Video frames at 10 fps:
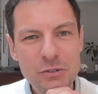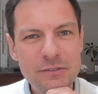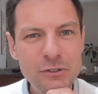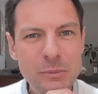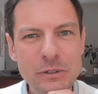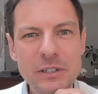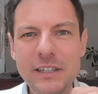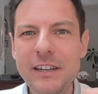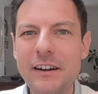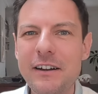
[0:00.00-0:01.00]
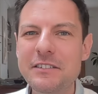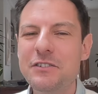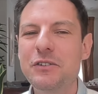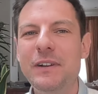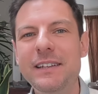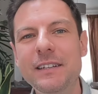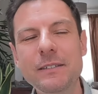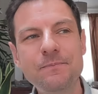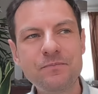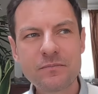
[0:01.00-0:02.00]
football and cars and stuff like
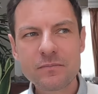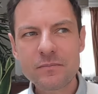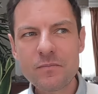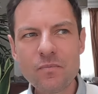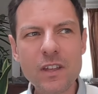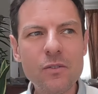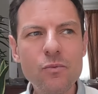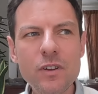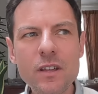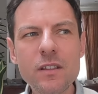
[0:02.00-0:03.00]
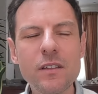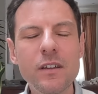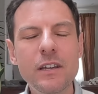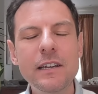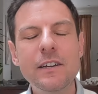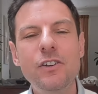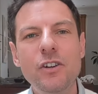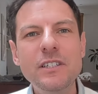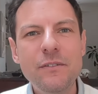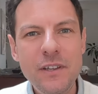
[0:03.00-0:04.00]
that. With
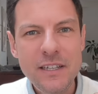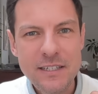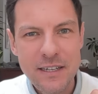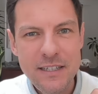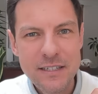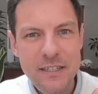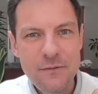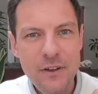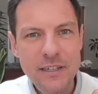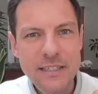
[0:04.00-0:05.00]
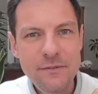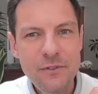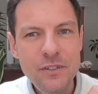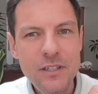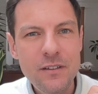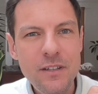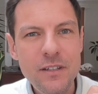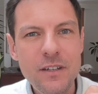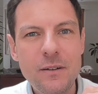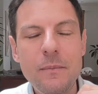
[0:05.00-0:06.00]
girls, I think it's fairly different, and I think
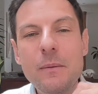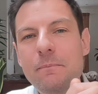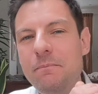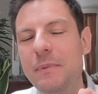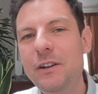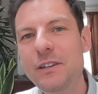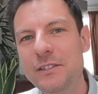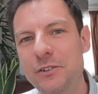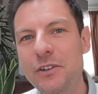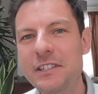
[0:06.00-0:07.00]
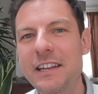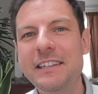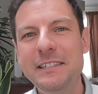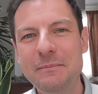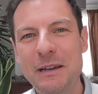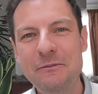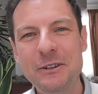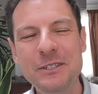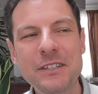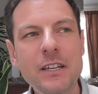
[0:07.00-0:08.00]
they are better listeners, at least my
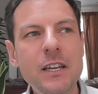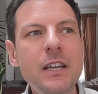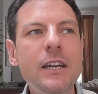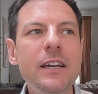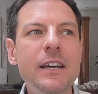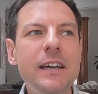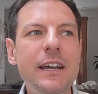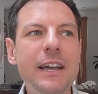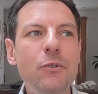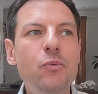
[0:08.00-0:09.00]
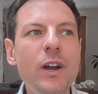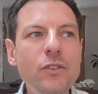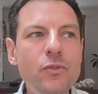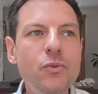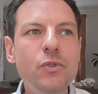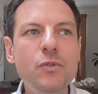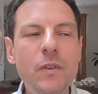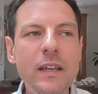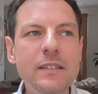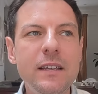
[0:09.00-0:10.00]
friends. And when you do those
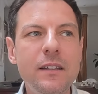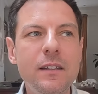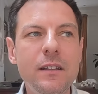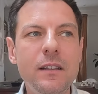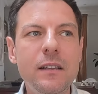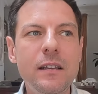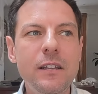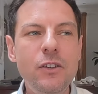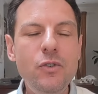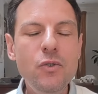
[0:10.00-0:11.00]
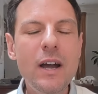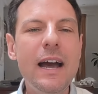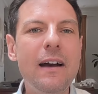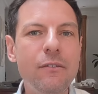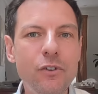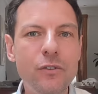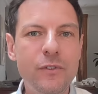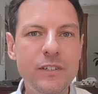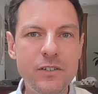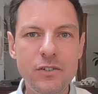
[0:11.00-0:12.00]
things, then you have a
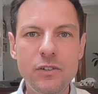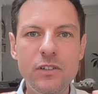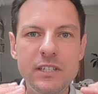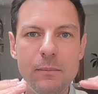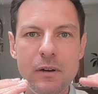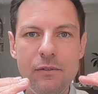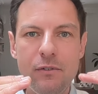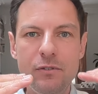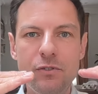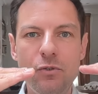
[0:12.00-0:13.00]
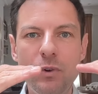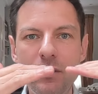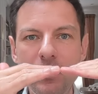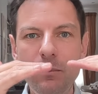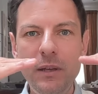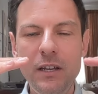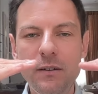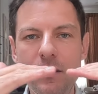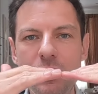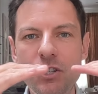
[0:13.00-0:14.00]
conversation at the same level. So rather than
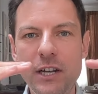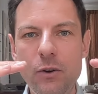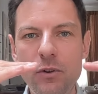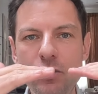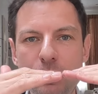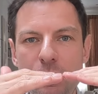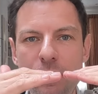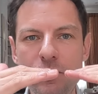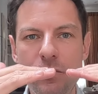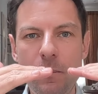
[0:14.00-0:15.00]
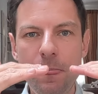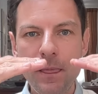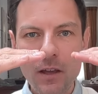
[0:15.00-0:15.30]
being shallow and superficial,